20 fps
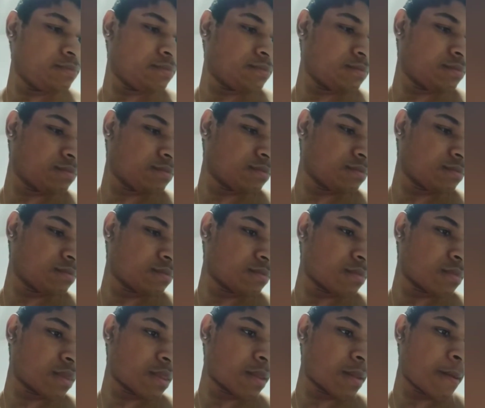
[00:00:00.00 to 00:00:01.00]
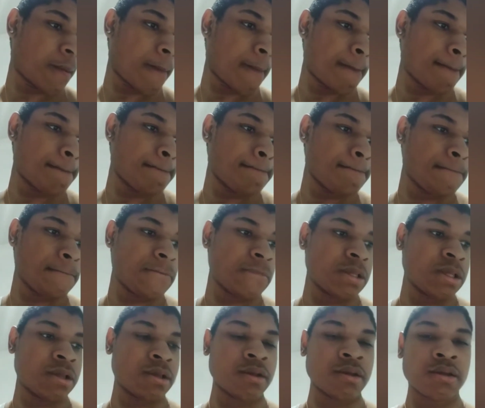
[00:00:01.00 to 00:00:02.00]

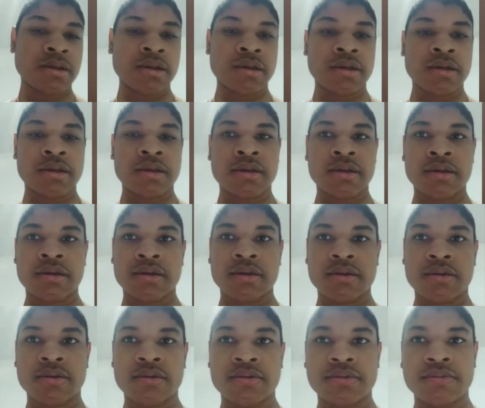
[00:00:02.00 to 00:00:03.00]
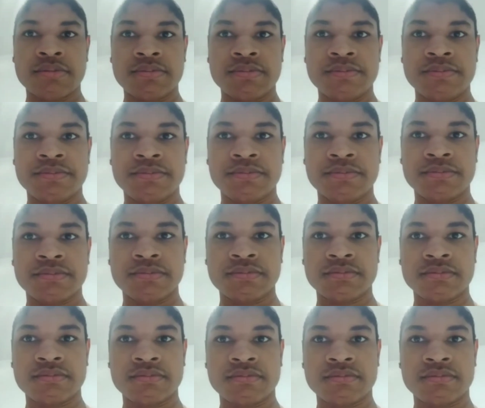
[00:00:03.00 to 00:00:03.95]
No one is speaking in this clip.